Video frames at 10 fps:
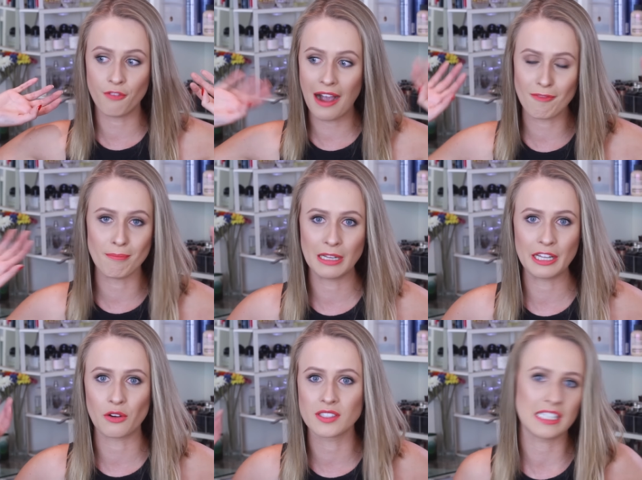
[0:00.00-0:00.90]
5
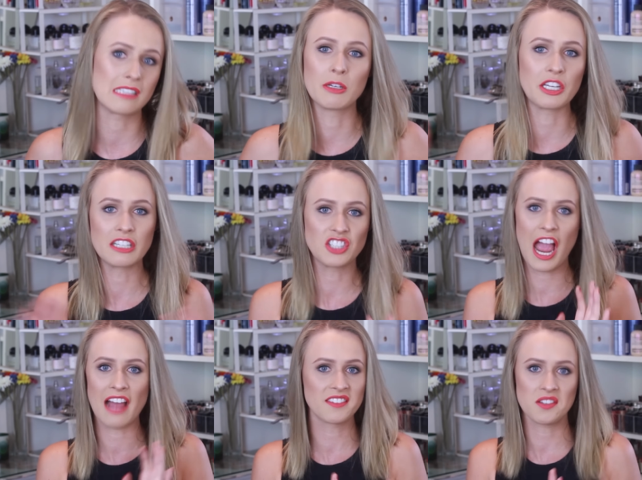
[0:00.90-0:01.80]
million or 6 million
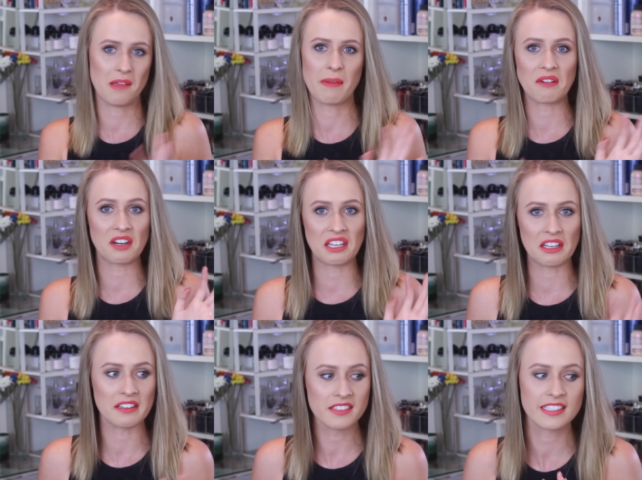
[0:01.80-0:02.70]
chance or something
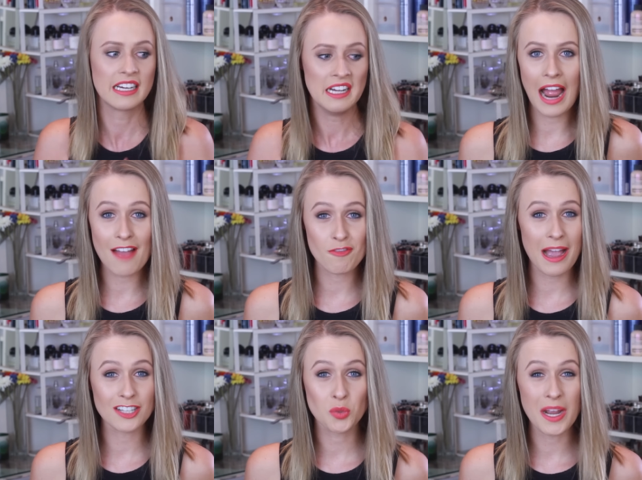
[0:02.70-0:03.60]
ridiculous. I have
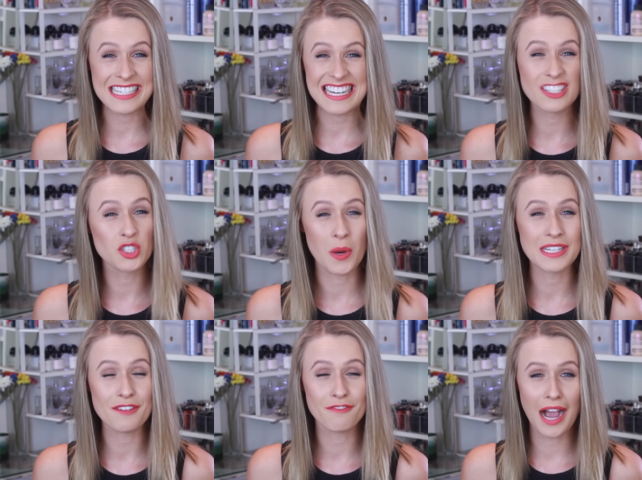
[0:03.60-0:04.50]
about 20 to
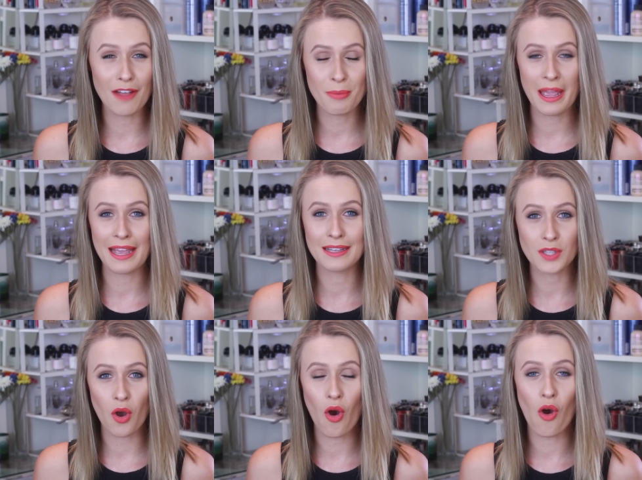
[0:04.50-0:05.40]
25
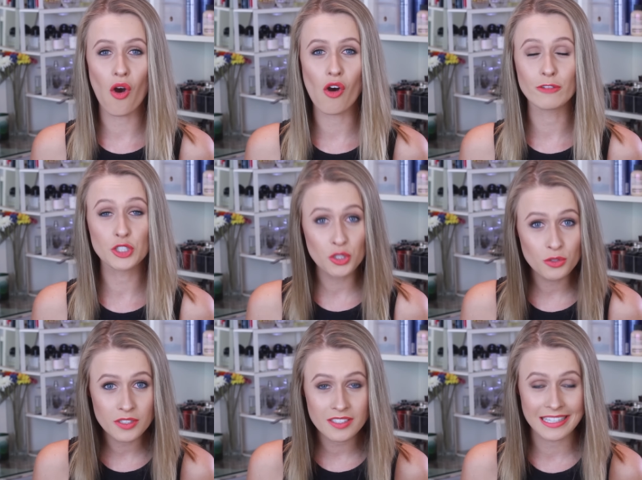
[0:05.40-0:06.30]
pairs of
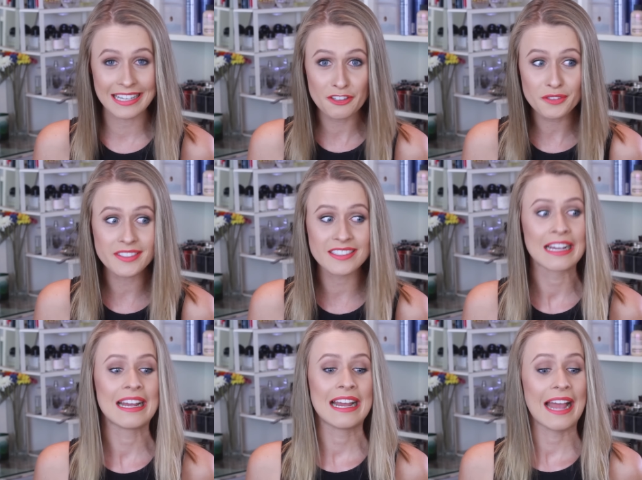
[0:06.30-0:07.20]
shoes, heels,
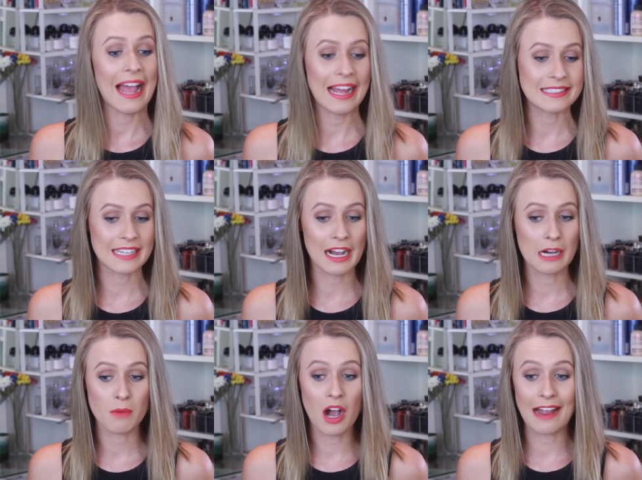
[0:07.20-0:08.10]
and
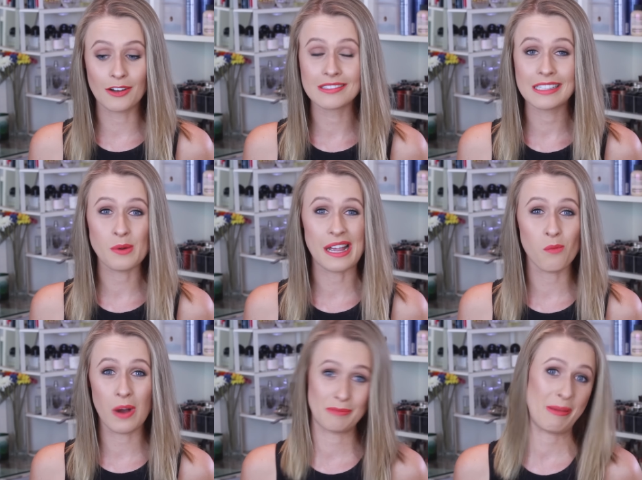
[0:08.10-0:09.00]
I only
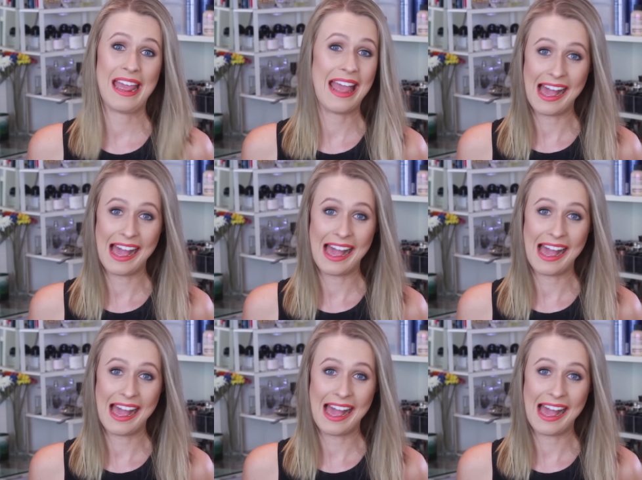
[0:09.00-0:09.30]
wear one pair